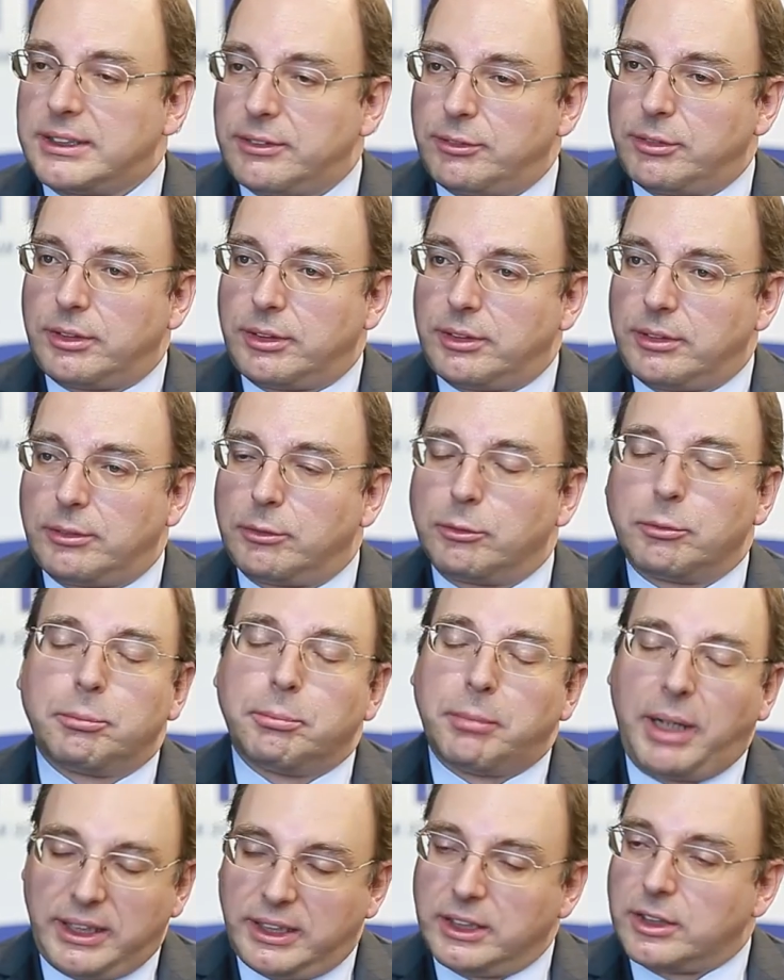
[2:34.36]
of, uh,
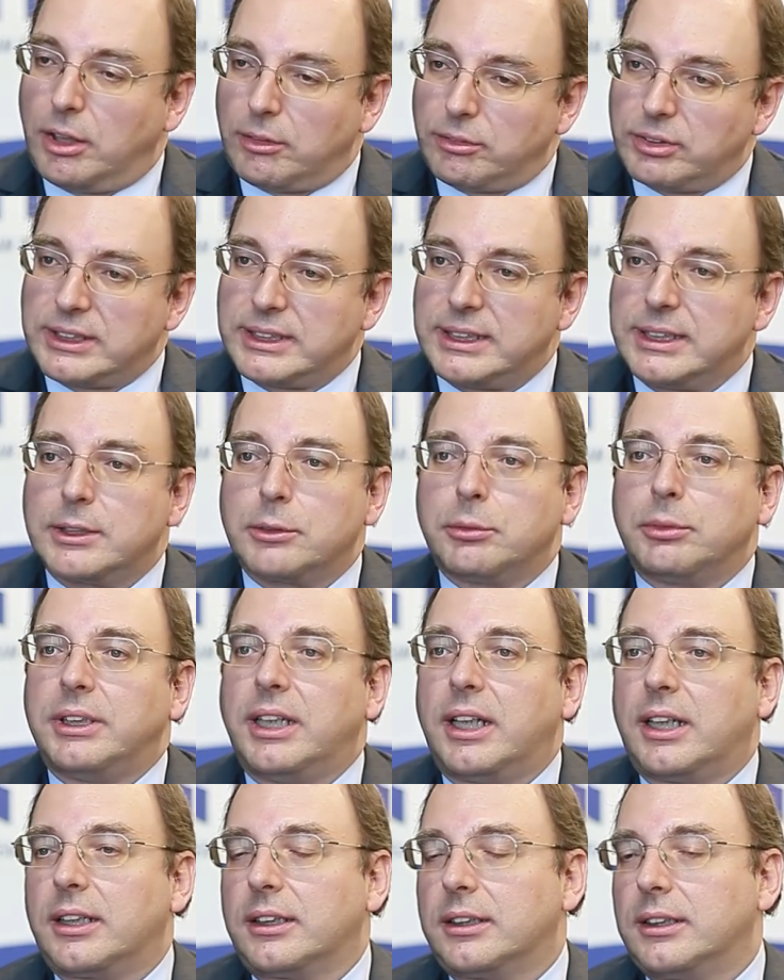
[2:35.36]
by the conferences, we
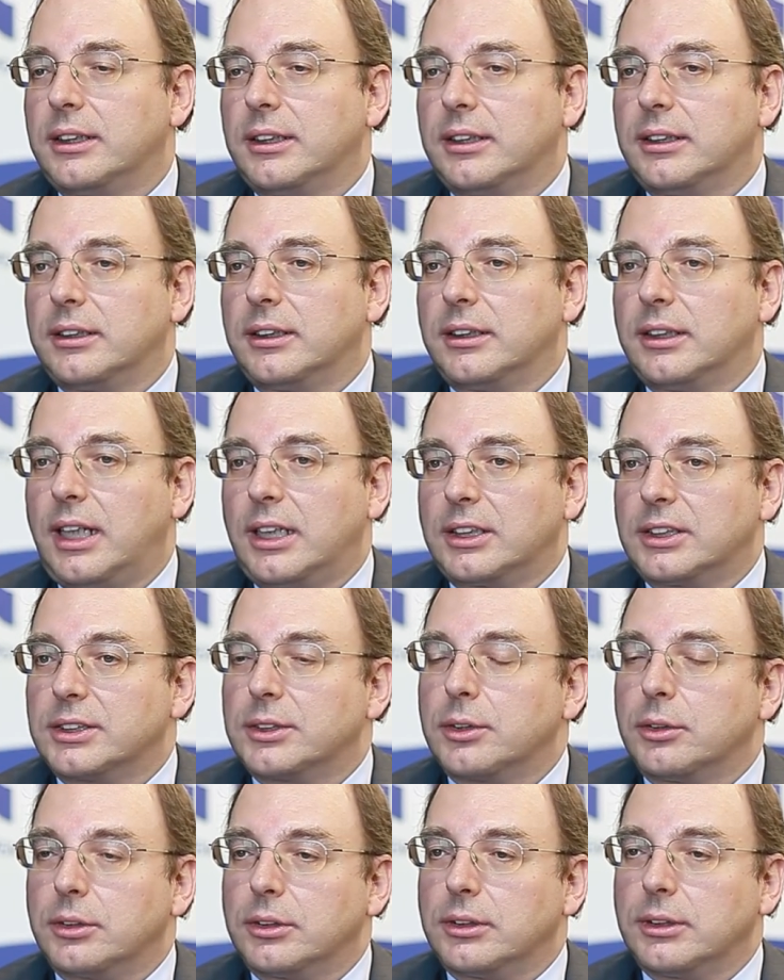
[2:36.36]
are the largest,
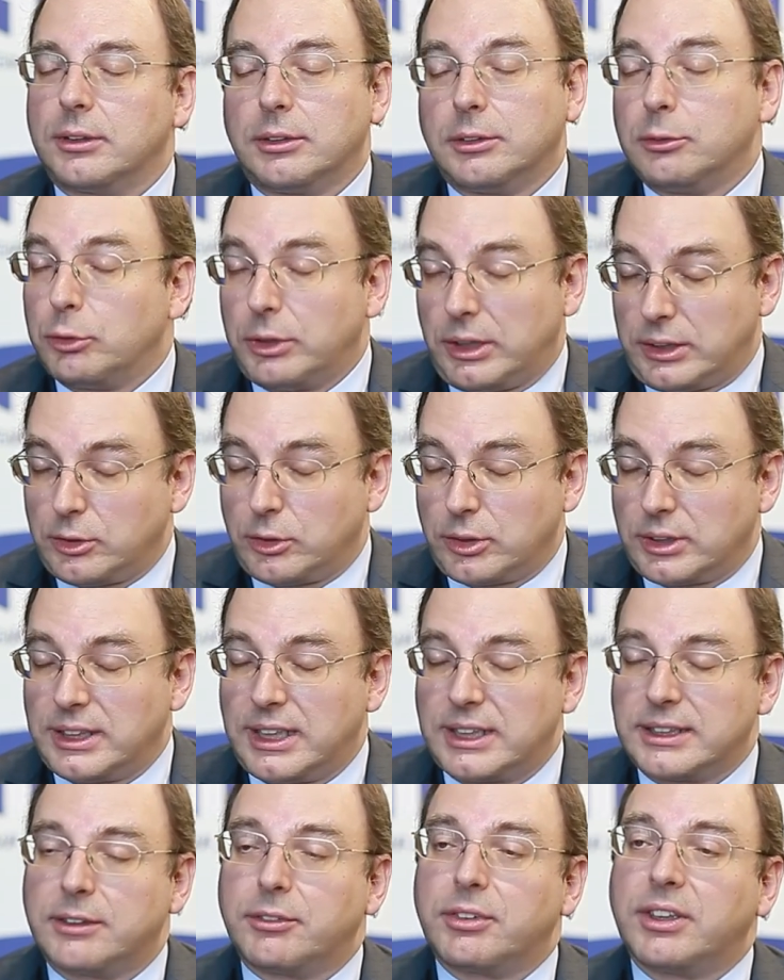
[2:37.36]
or, uh, we are the
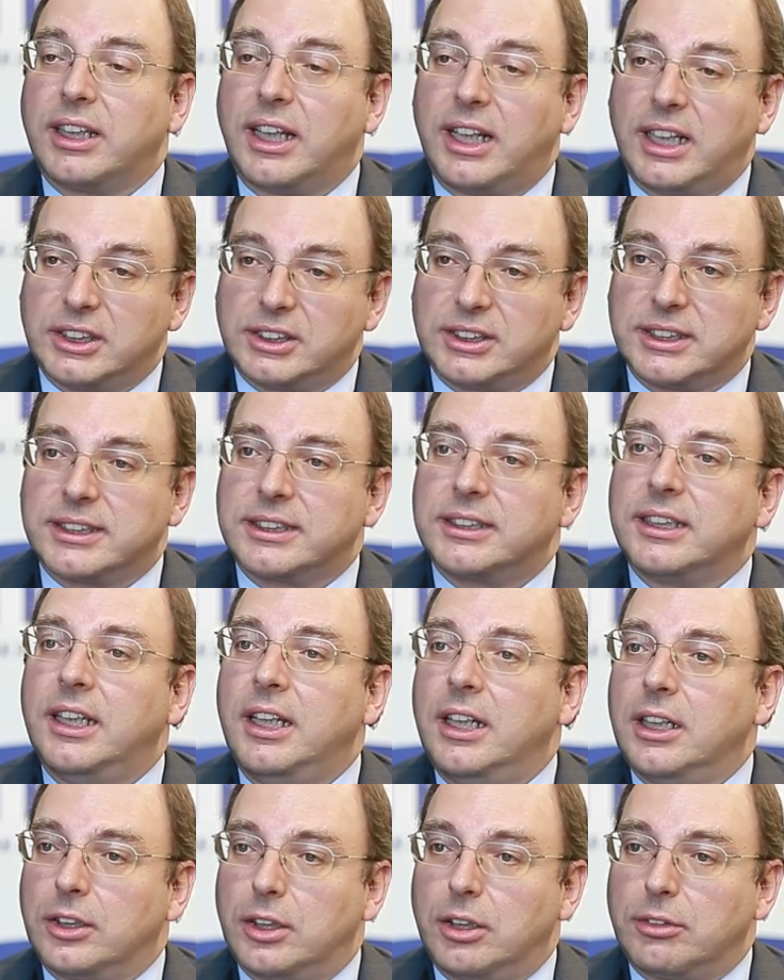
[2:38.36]
organizer of the largest
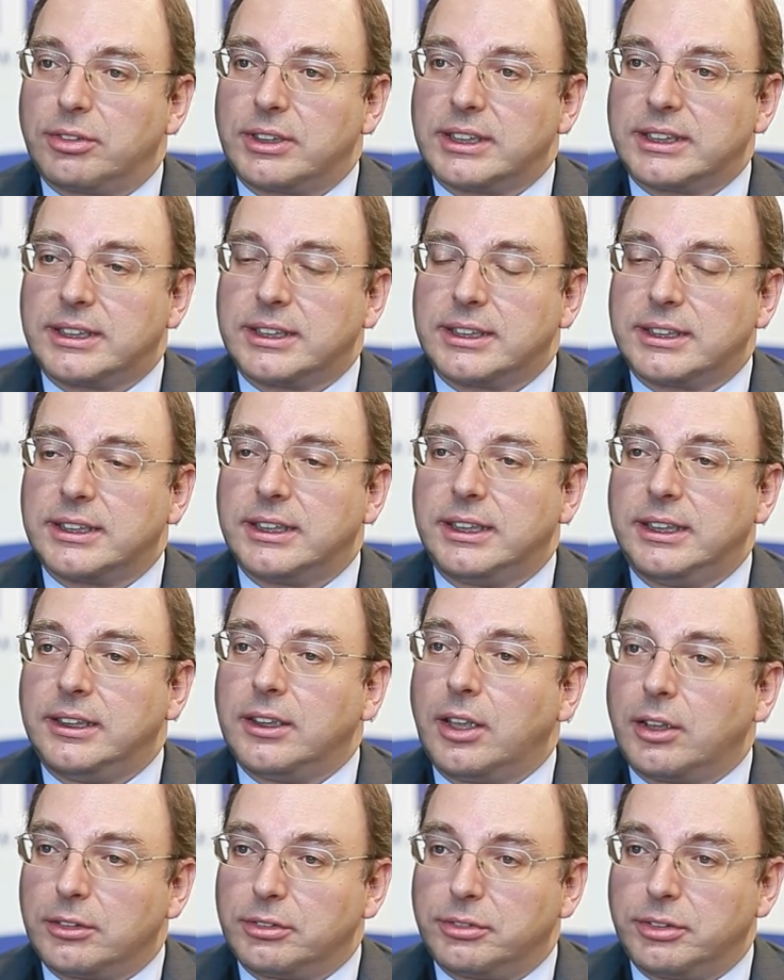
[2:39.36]
conferences in
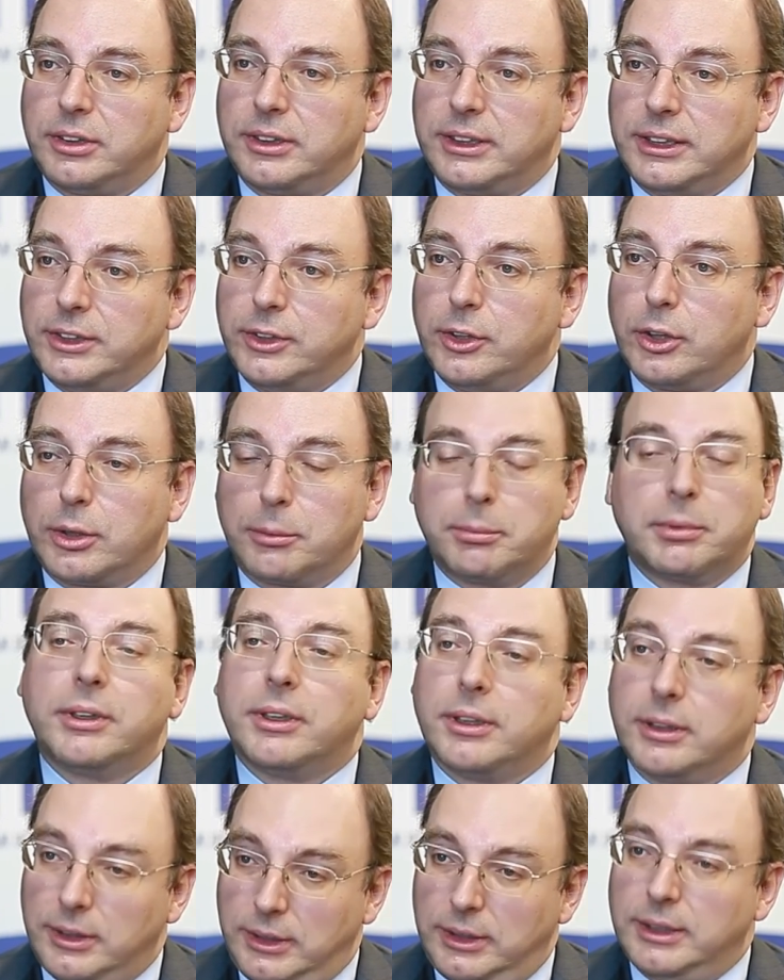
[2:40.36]
our field in Europe,
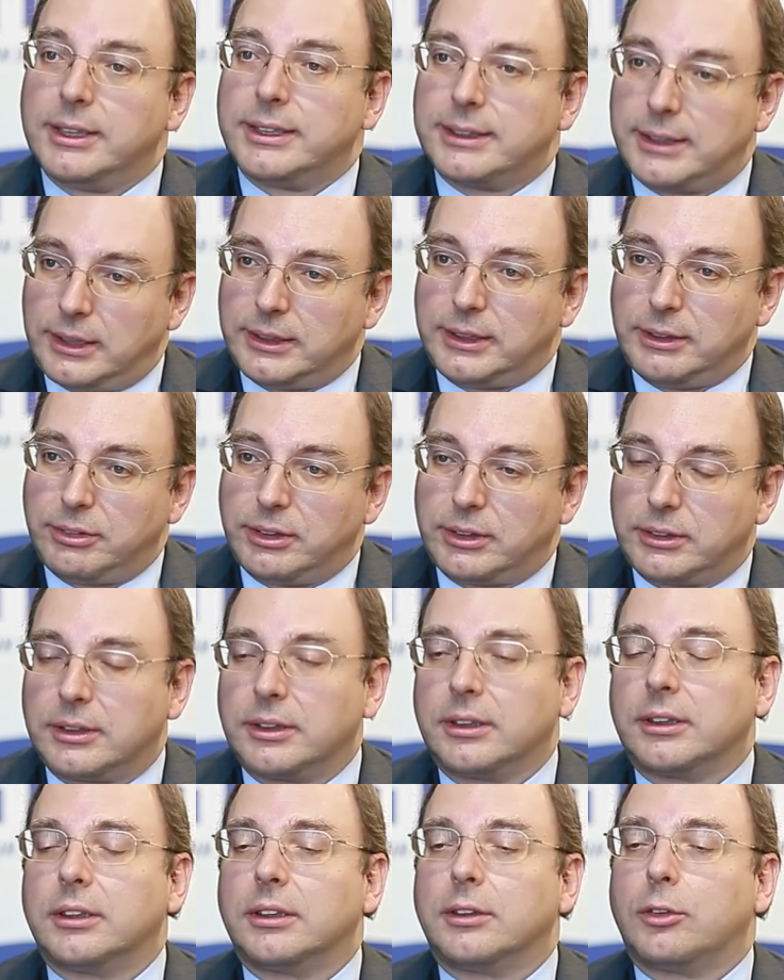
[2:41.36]
uh, scientific uh,
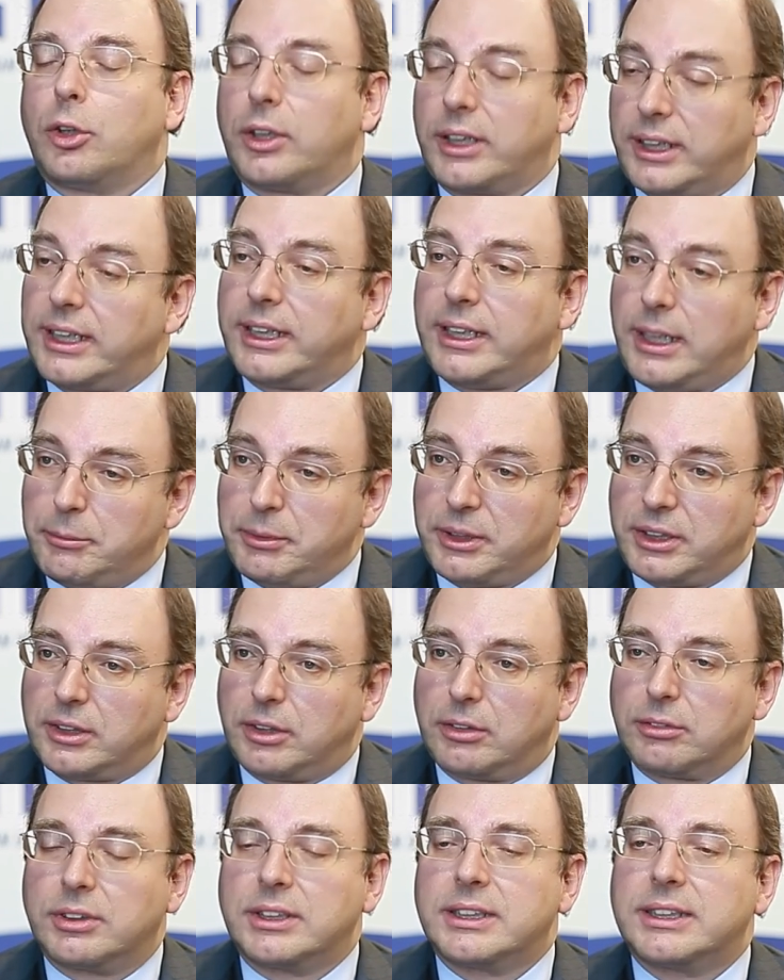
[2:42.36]
or academic
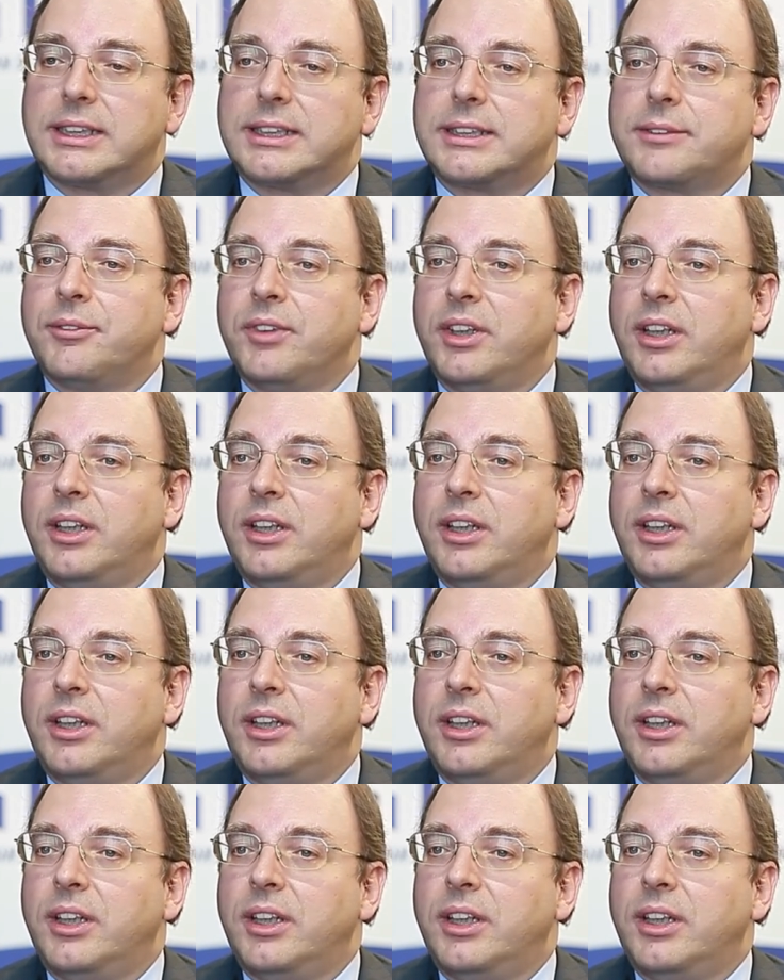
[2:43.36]
conferences.